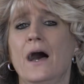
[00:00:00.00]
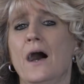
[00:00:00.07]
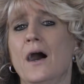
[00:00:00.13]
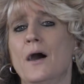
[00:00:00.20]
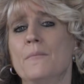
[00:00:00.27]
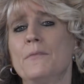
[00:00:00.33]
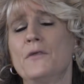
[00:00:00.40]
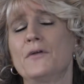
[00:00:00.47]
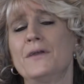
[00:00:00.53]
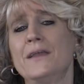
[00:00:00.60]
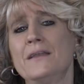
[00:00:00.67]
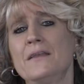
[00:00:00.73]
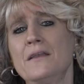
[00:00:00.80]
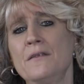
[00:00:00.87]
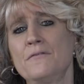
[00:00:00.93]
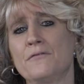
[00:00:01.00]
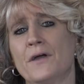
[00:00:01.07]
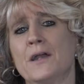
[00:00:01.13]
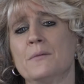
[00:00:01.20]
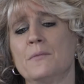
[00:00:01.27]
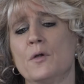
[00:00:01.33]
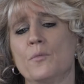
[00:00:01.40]
They're in an
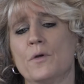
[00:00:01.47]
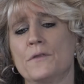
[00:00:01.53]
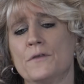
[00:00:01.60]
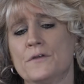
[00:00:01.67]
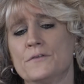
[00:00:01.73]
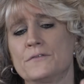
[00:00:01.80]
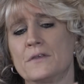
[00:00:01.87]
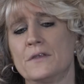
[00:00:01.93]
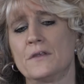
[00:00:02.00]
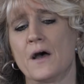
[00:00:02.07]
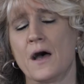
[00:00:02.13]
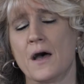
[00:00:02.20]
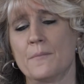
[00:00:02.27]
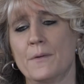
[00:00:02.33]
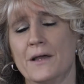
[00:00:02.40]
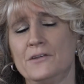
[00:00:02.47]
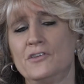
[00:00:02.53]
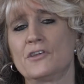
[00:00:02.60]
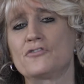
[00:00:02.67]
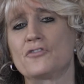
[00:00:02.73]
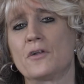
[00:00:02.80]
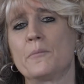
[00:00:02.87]
environment where there's
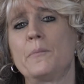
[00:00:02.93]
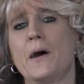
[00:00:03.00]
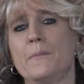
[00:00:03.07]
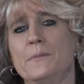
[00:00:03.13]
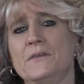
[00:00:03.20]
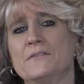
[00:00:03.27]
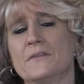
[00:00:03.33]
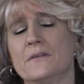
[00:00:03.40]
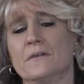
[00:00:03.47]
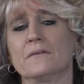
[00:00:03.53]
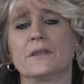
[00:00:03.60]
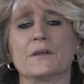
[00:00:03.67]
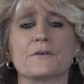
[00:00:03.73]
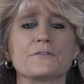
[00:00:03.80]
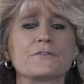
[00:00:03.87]
additional puppies in the litter,